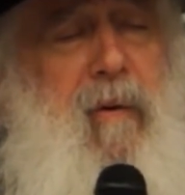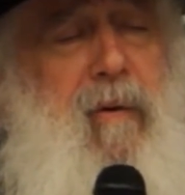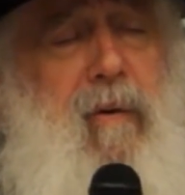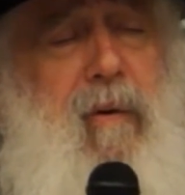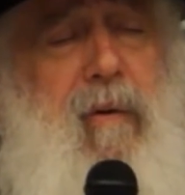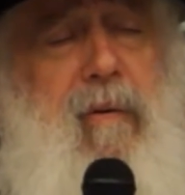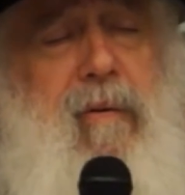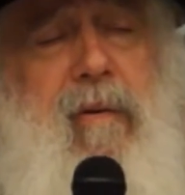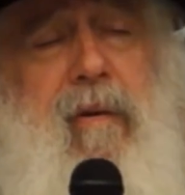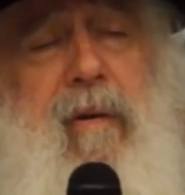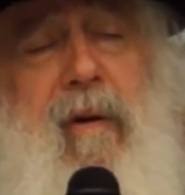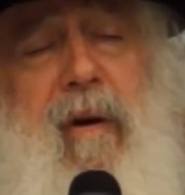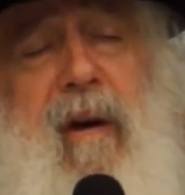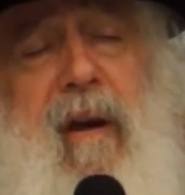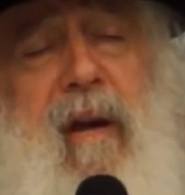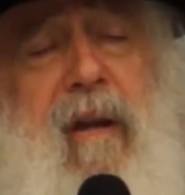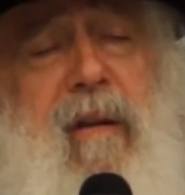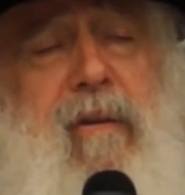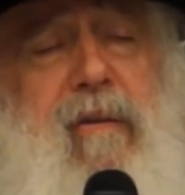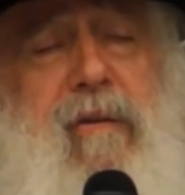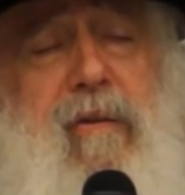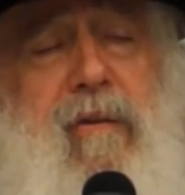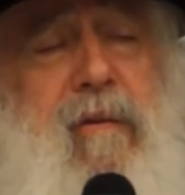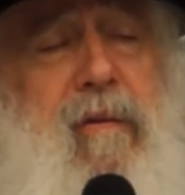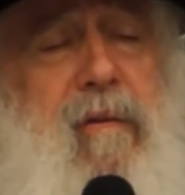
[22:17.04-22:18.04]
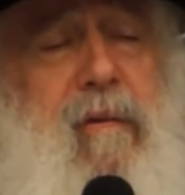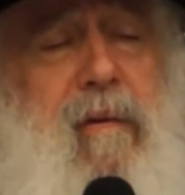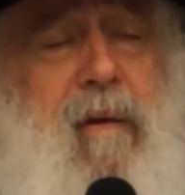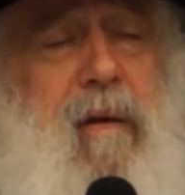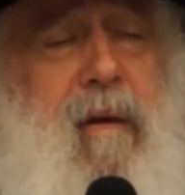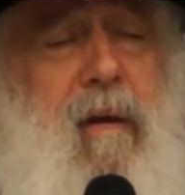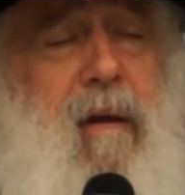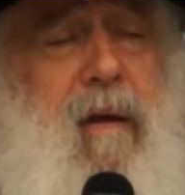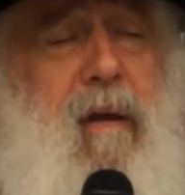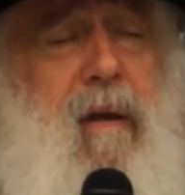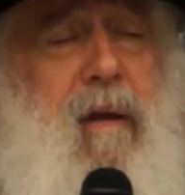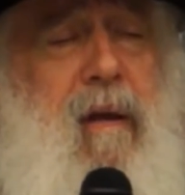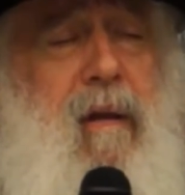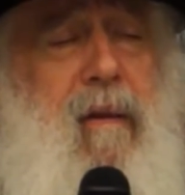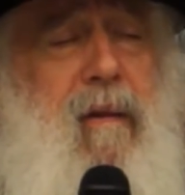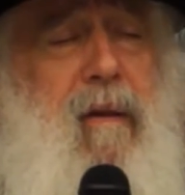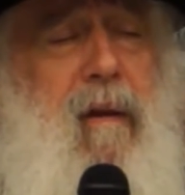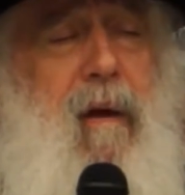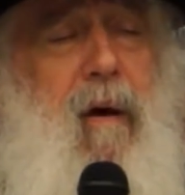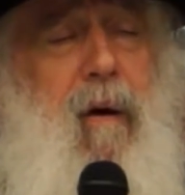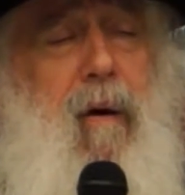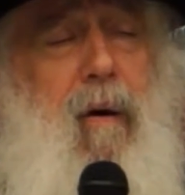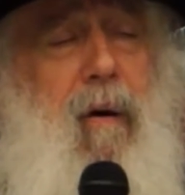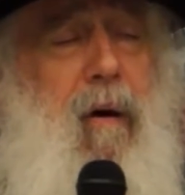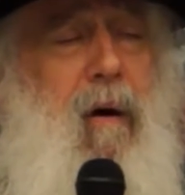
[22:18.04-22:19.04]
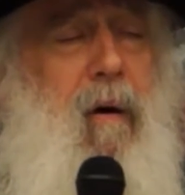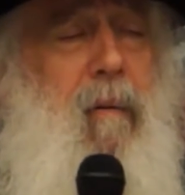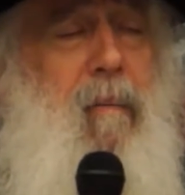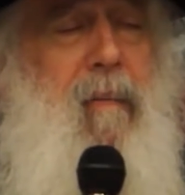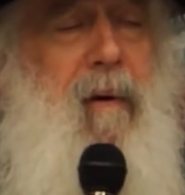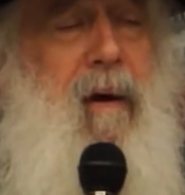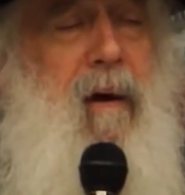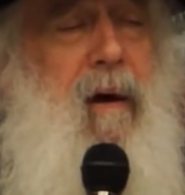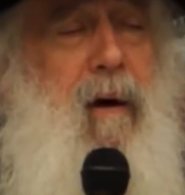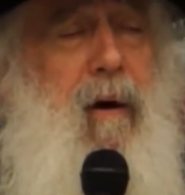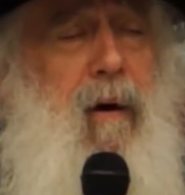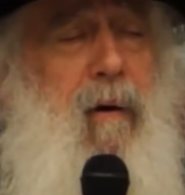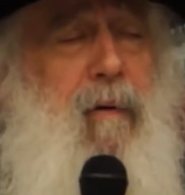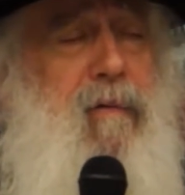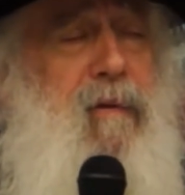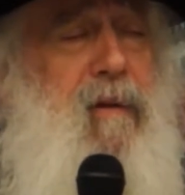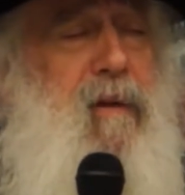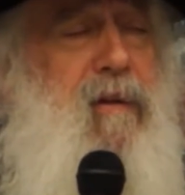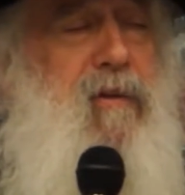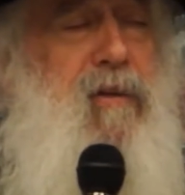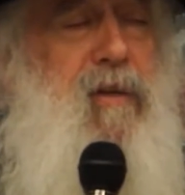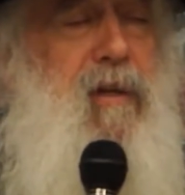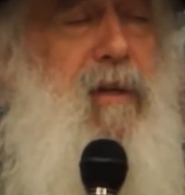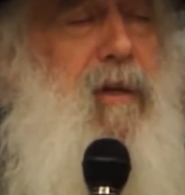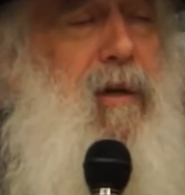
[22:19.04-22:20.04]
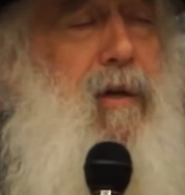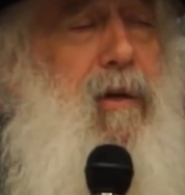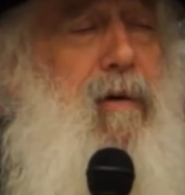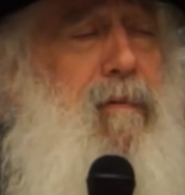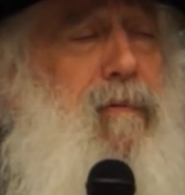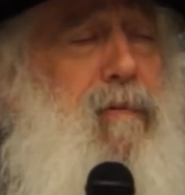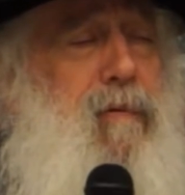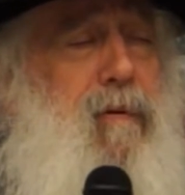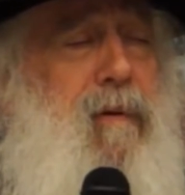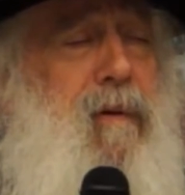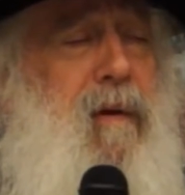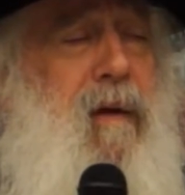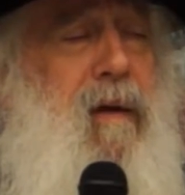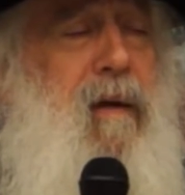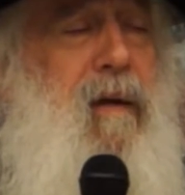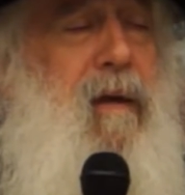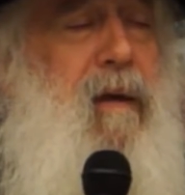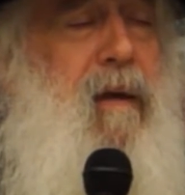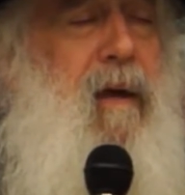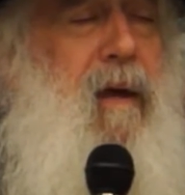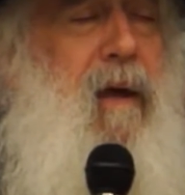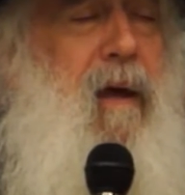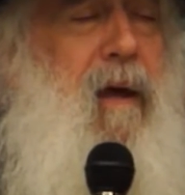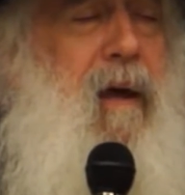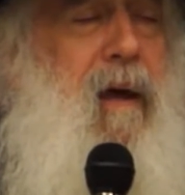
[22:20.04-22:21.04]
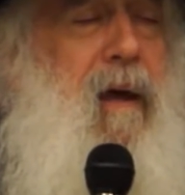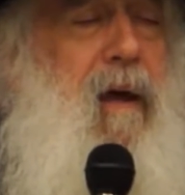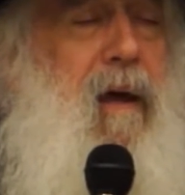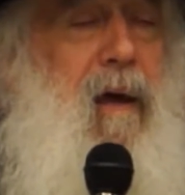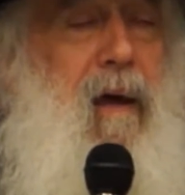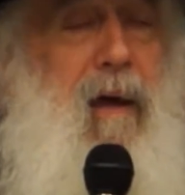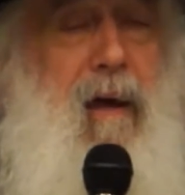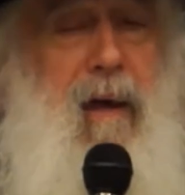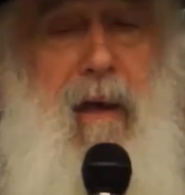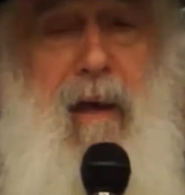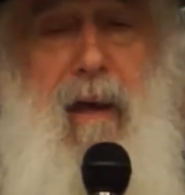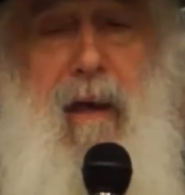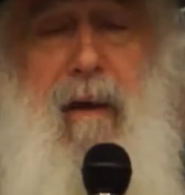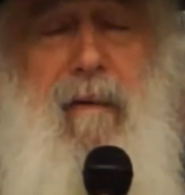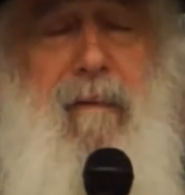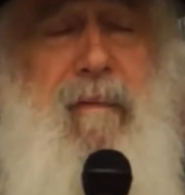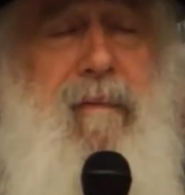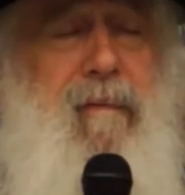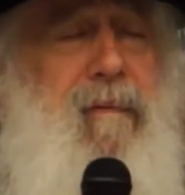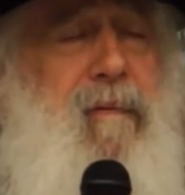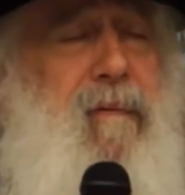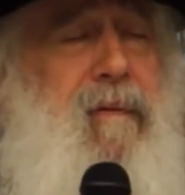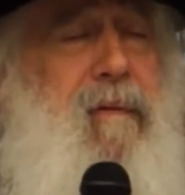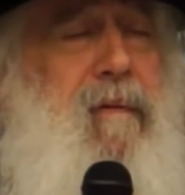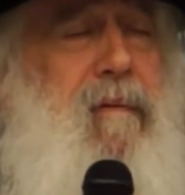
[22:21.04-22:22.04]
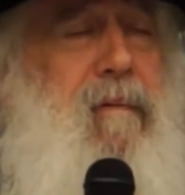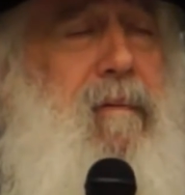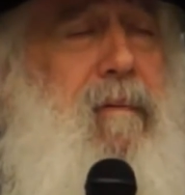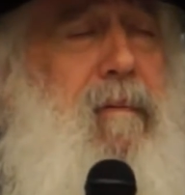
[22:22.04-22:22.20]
not reach the chokhmah of the children of today. I have